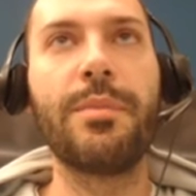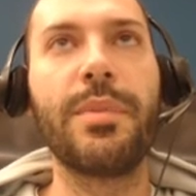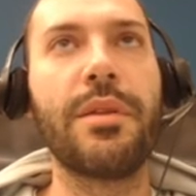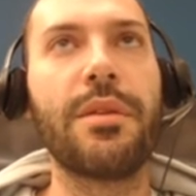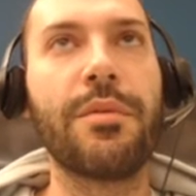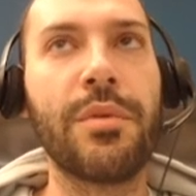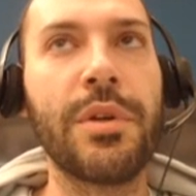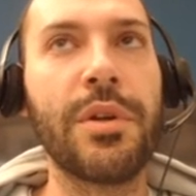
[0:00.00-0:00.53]

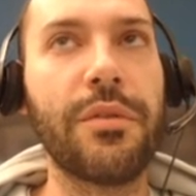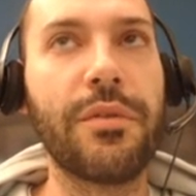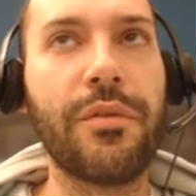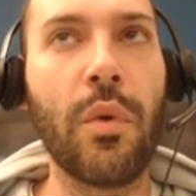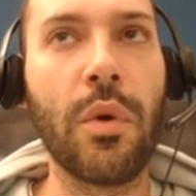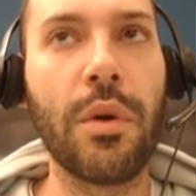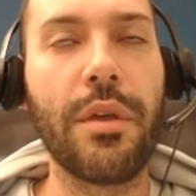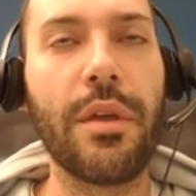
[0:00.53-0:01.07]
3 or
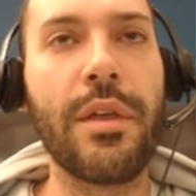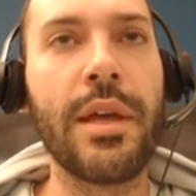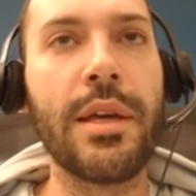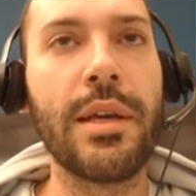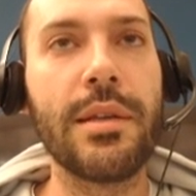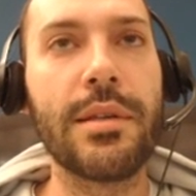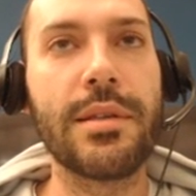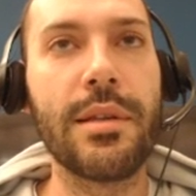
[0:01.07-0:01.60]
4
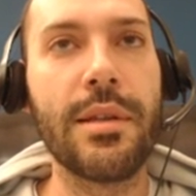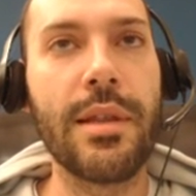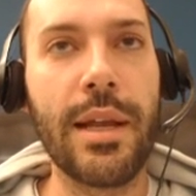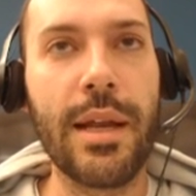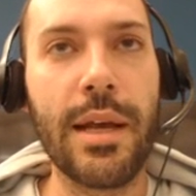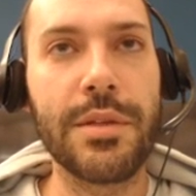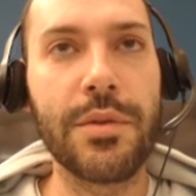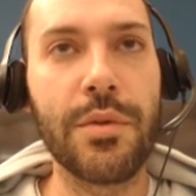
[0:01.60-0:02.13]
things that
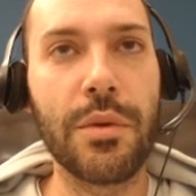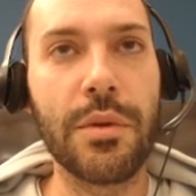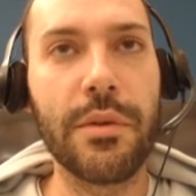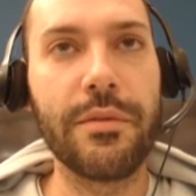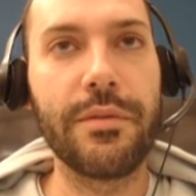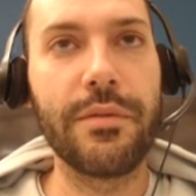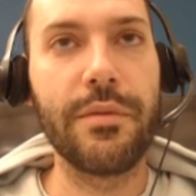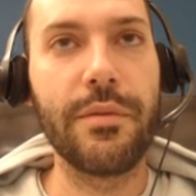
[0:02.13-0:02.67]
I sort
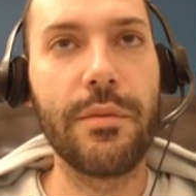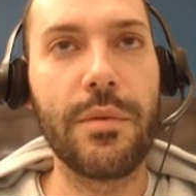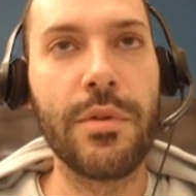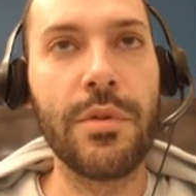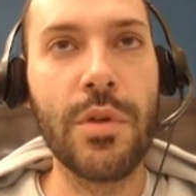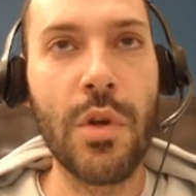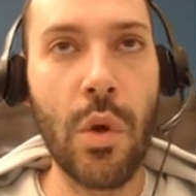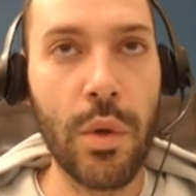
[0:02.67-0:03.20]
of
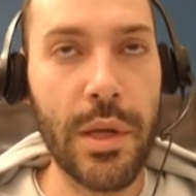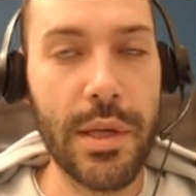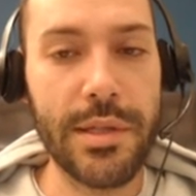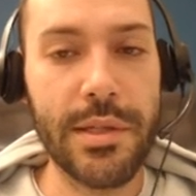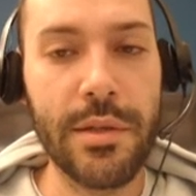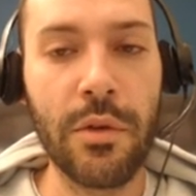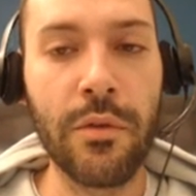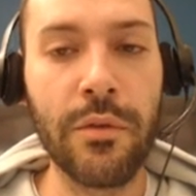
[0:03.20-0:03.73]

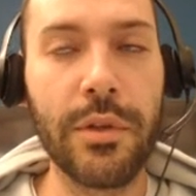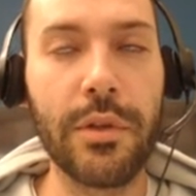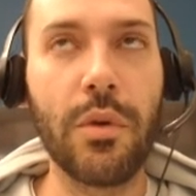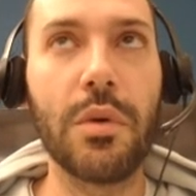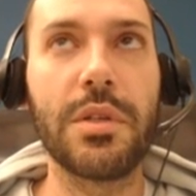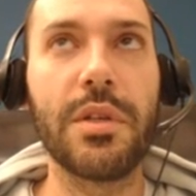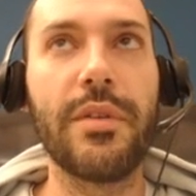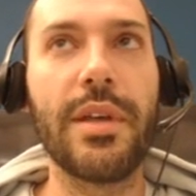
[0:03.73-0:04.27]
noticed over the
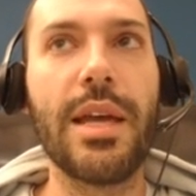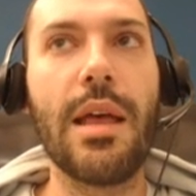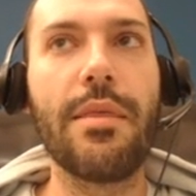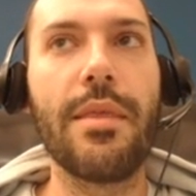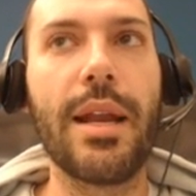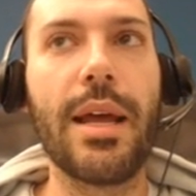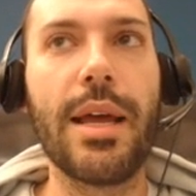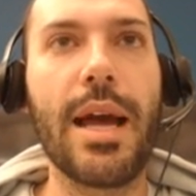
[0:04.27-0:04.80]
course of the hand
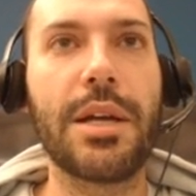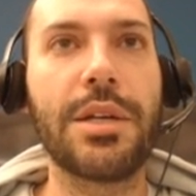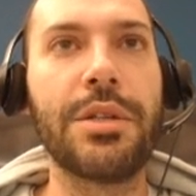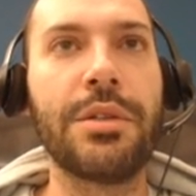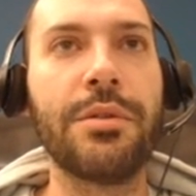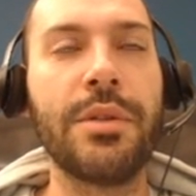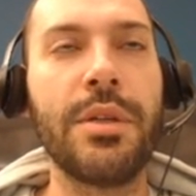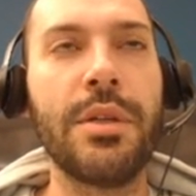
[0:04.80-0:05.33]
that I
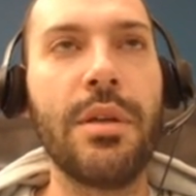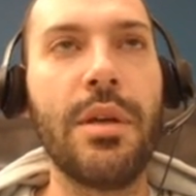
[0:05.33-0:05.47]
actually